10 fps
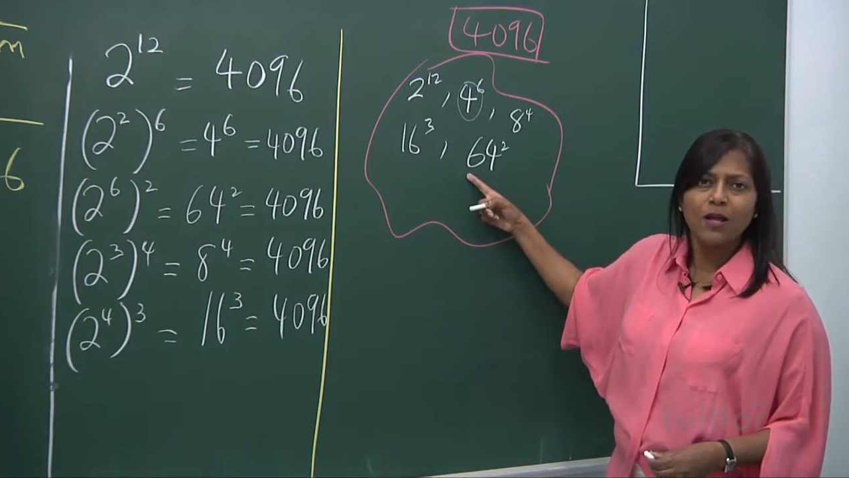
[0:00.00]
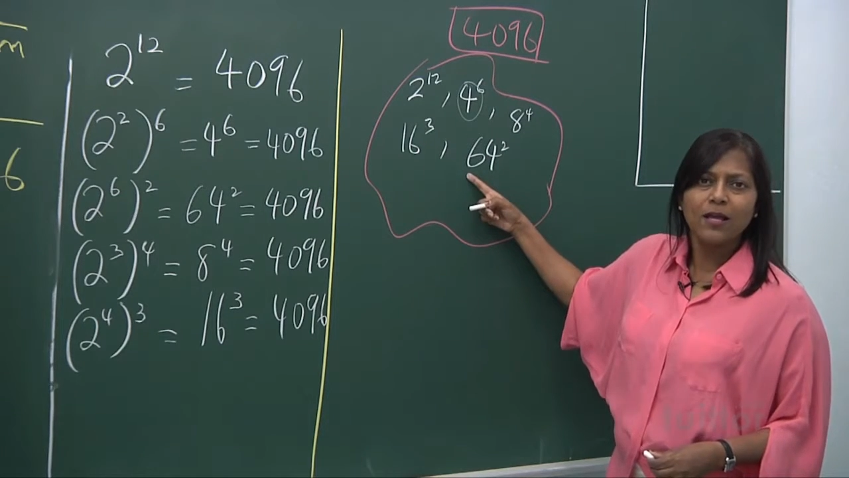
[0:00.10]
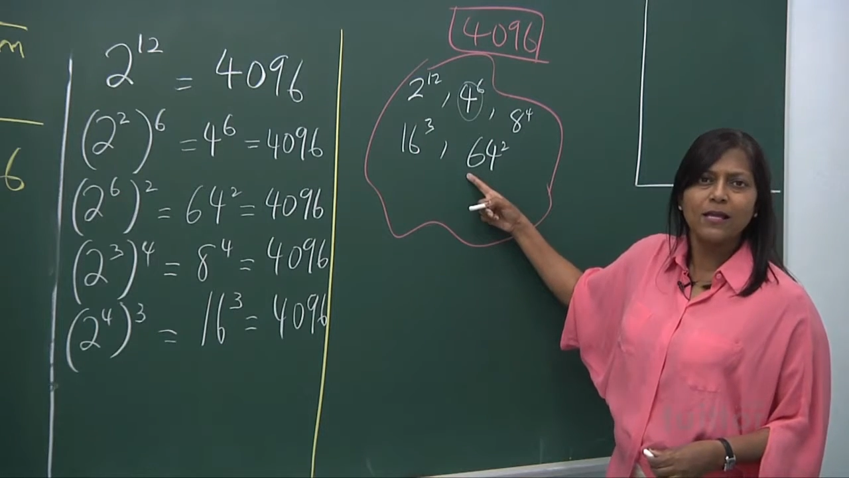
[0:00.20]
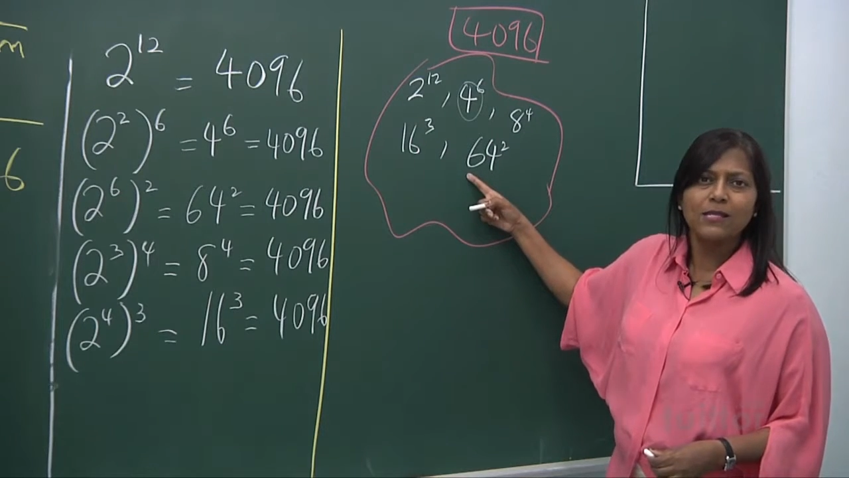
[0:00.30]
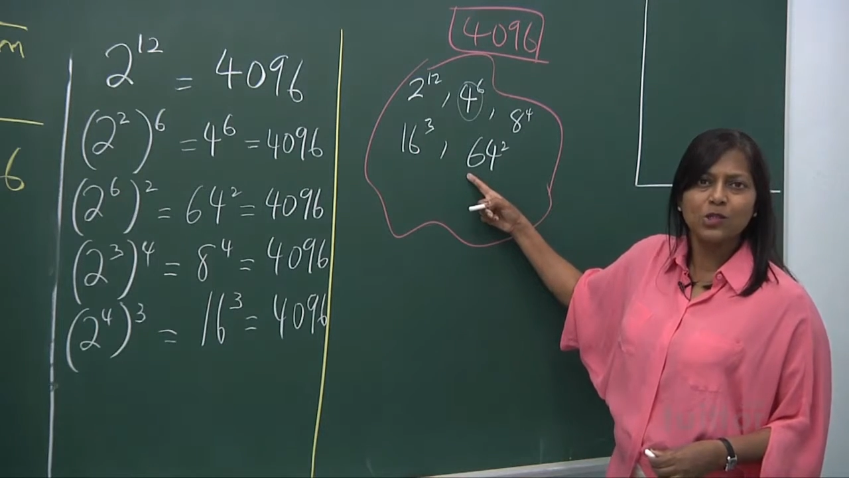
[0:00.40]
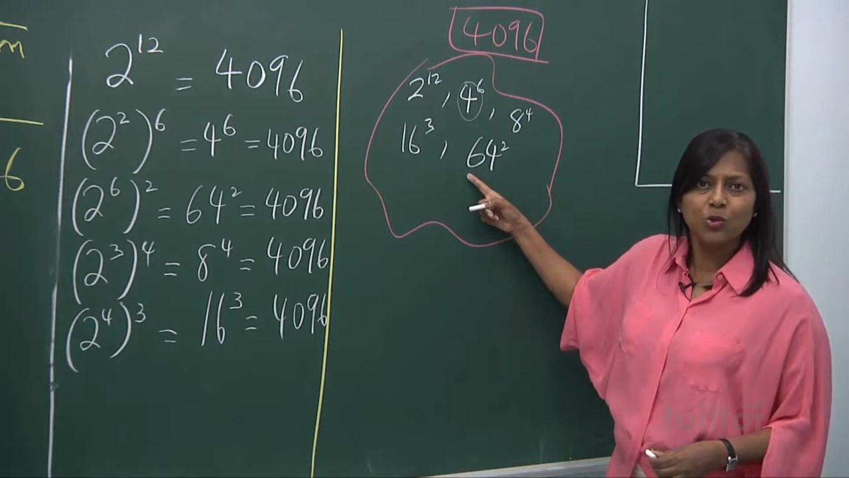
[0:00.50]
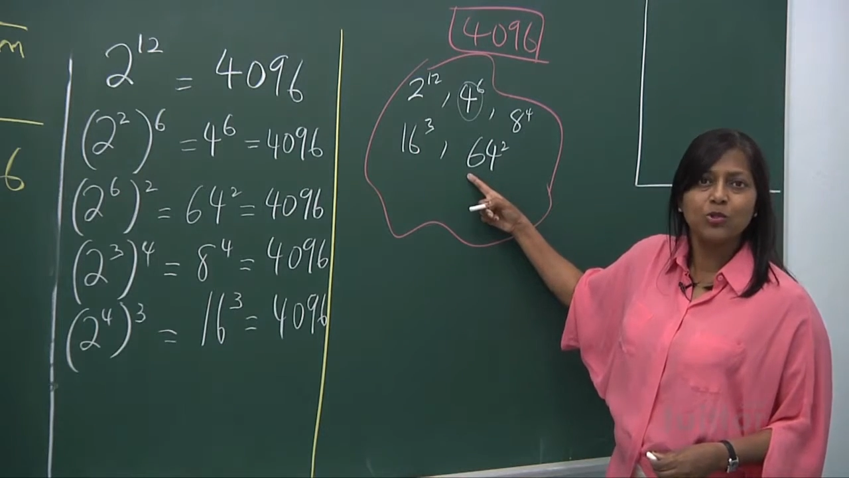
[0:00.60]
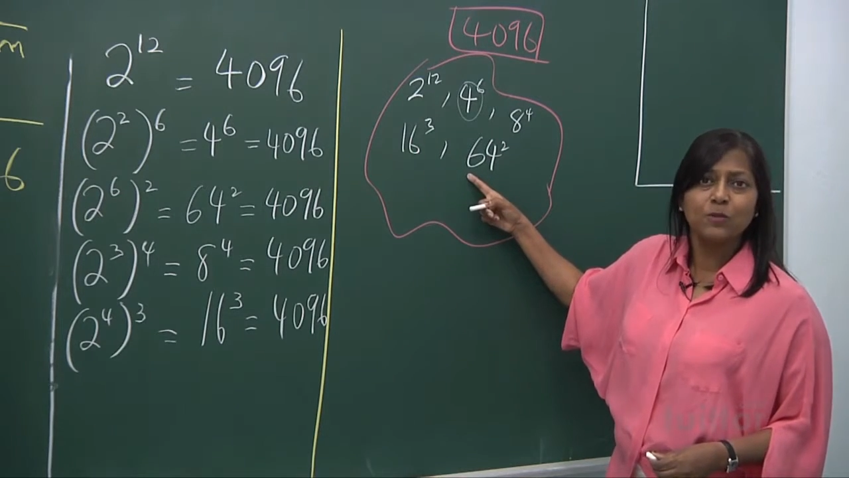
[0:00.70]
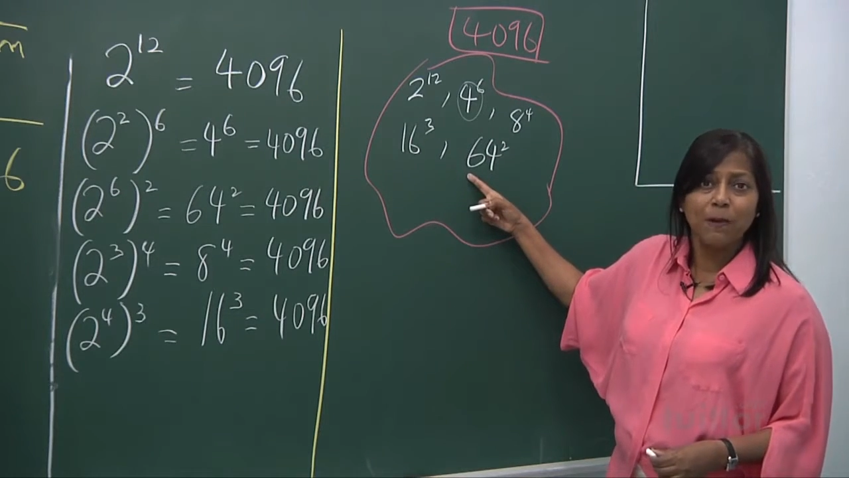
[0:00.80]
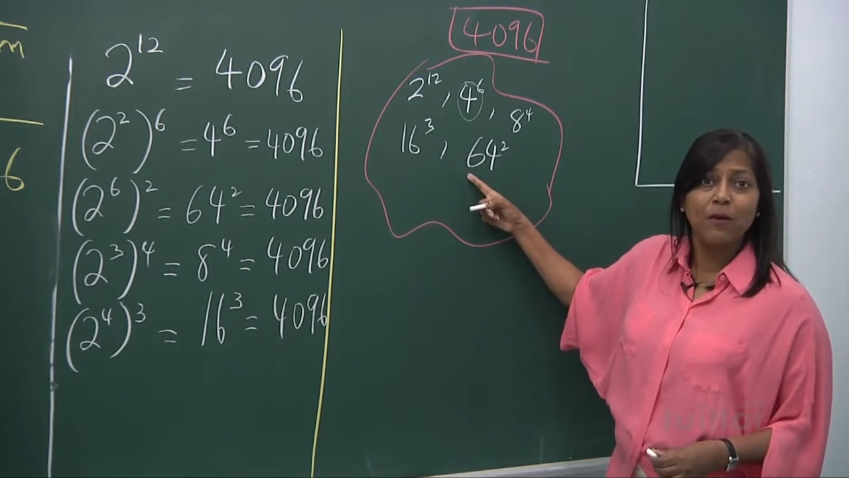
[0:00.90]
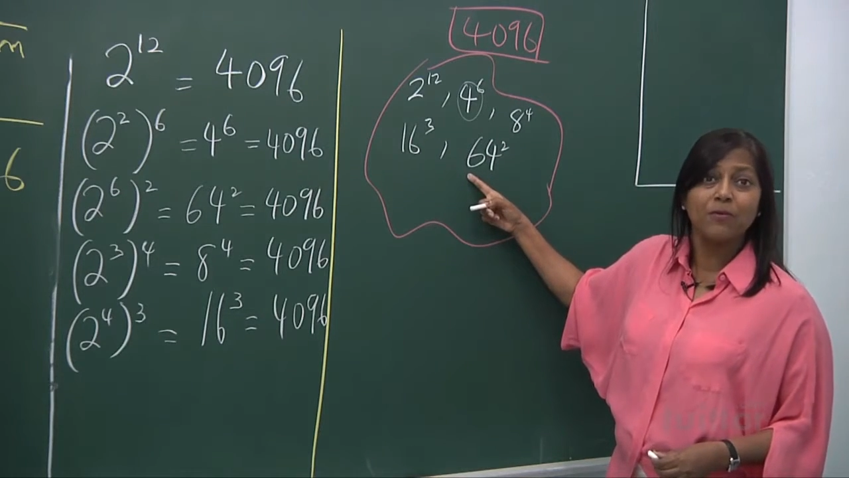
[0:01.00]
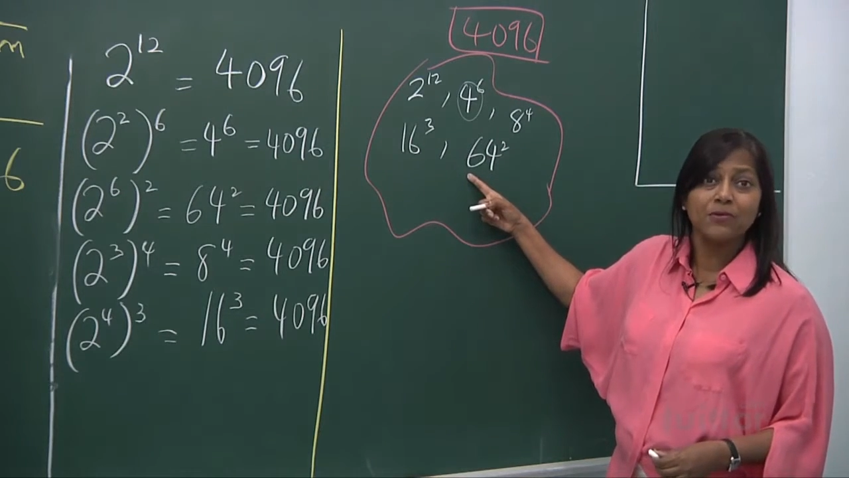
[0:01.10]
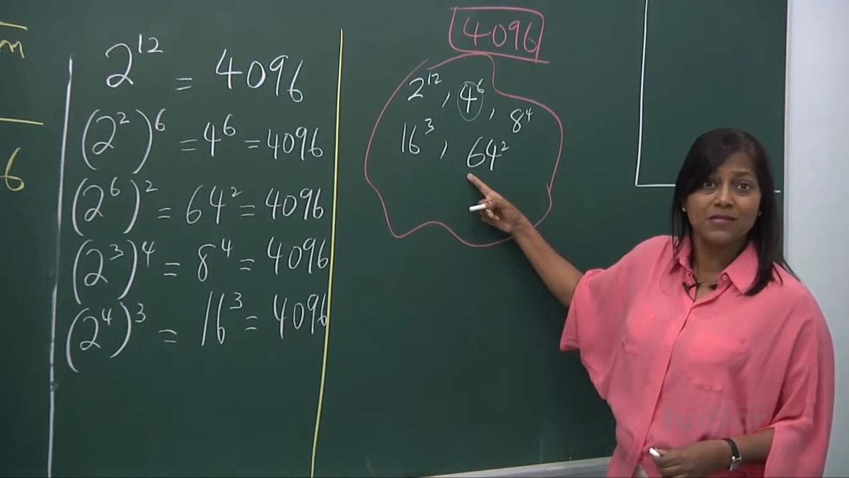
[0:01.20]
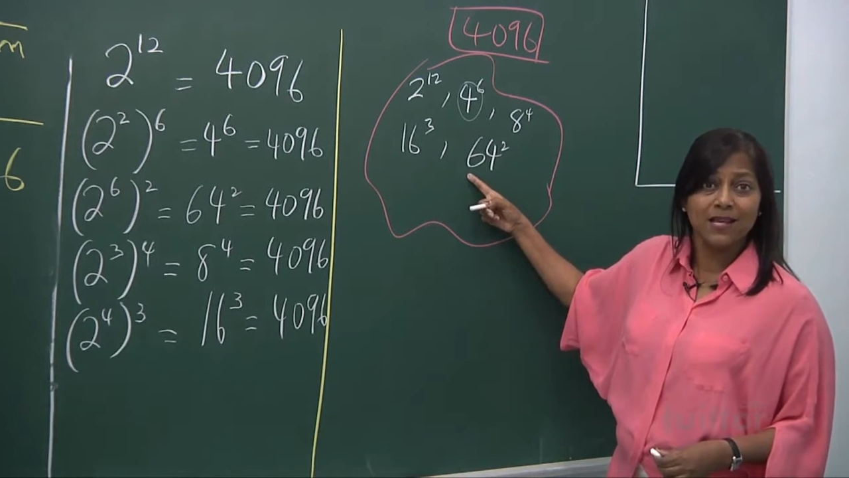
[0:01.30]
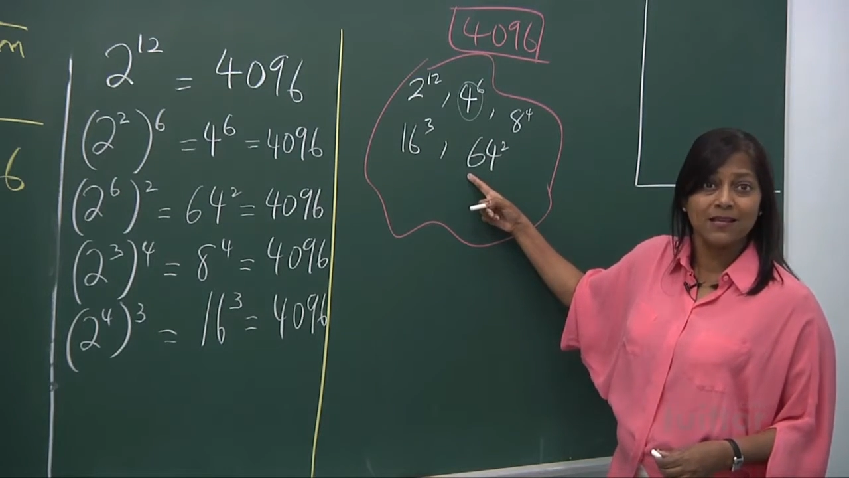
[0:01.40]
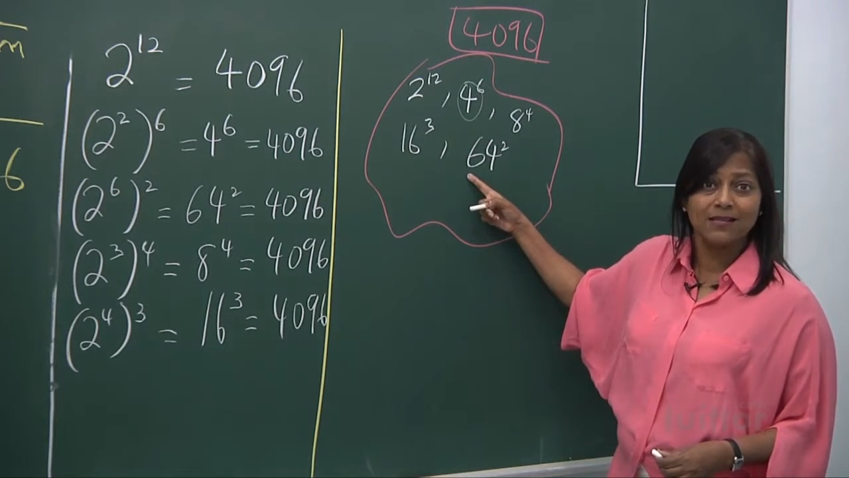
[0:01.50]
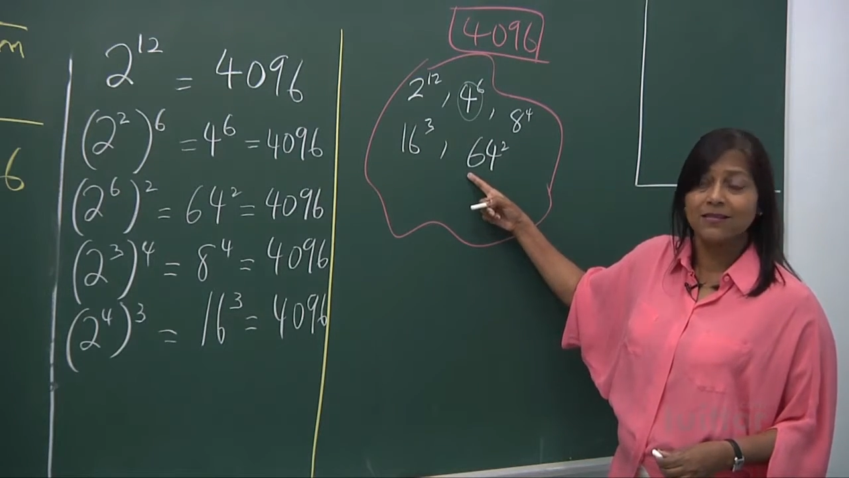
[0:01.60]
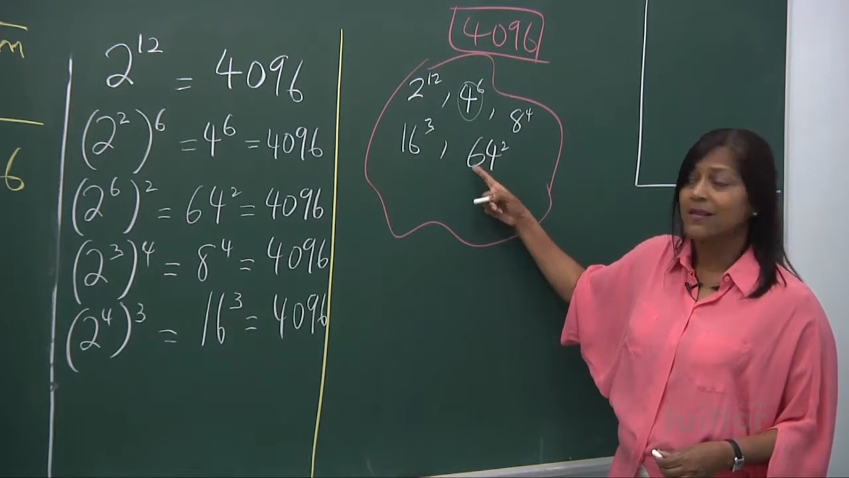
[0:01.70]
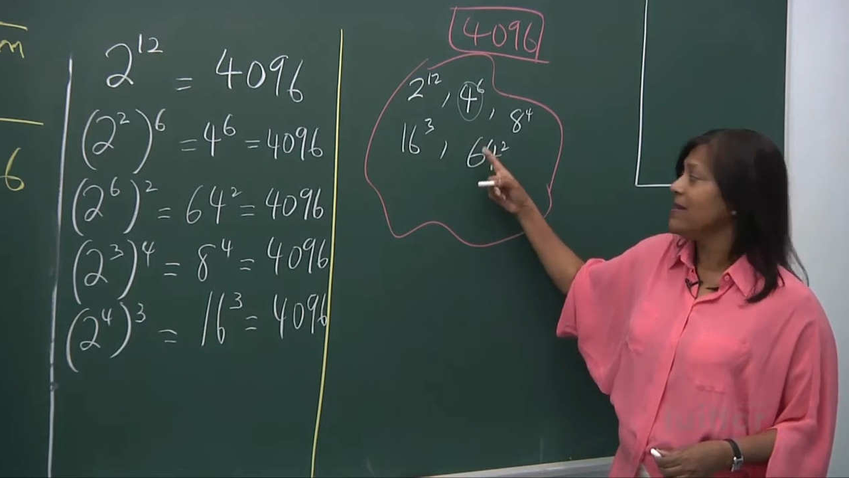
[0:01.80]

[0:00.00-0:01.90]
is 2 to the power of 6.